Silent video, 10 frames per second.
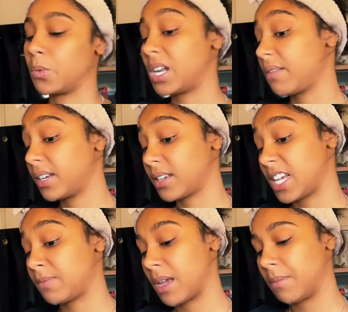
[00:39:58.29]
Whatever the
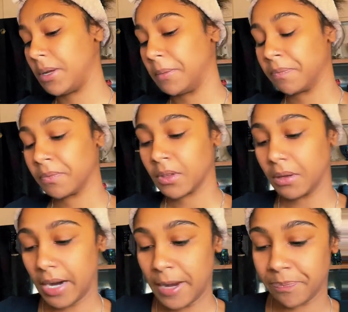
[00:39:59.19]
case may be,
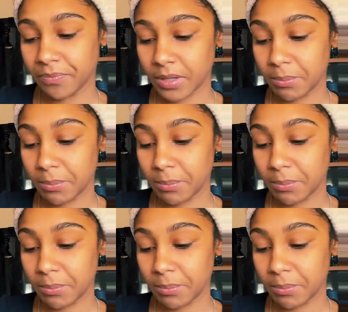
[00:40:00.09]
right?